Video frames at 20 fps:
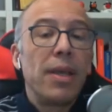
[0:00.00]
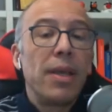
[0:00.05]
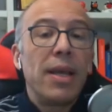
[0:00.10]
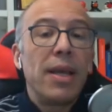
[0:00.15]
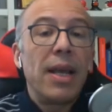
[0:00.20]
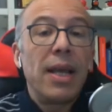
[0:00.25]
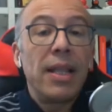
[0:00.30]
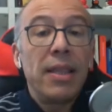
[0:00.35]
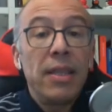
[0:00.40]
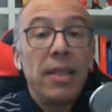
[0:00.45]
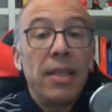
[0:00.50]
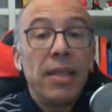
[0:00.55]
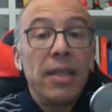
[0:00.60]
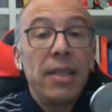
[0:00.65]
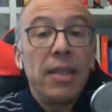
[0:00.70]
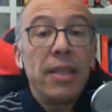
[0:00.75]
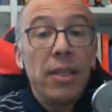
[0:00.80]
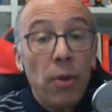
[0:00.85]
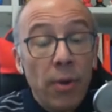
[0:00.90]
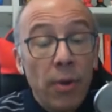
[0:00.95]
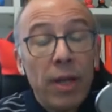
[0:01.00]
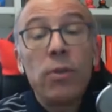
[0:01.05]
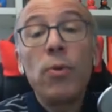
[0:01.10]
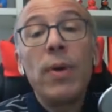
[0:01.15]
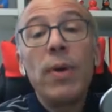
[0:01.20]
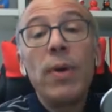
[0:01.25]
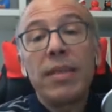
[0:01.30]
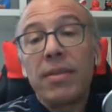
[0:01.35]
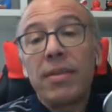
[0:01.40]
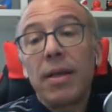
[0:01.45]
And you can do it,
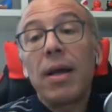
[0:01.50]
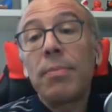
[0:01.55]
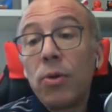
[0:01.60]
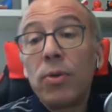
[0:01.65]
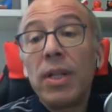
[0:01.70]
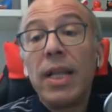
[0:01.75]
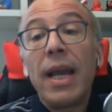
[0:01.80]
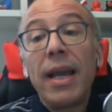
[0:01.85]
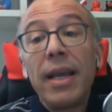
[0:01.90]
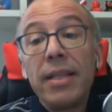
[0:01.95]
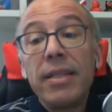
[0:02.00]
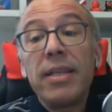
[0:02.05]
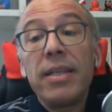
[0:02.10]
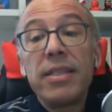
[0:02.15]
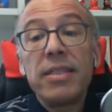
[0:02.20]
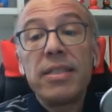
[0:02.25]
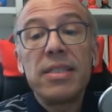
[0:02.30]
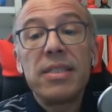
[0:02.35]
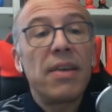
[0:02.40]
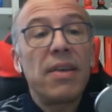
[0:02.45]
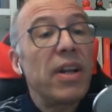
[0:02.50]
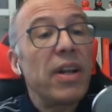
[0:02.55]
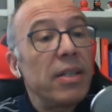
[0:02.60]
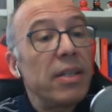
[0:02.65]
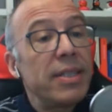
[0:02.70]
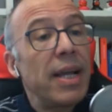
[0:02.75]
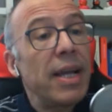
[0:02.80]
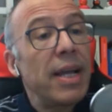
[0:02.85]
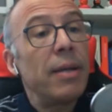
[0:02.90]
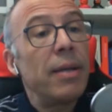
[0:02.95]
absolutely. I did it several
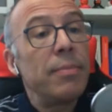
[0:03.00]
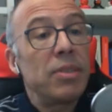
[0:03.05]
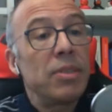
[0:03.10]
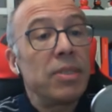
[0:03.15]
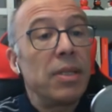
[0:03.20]
times.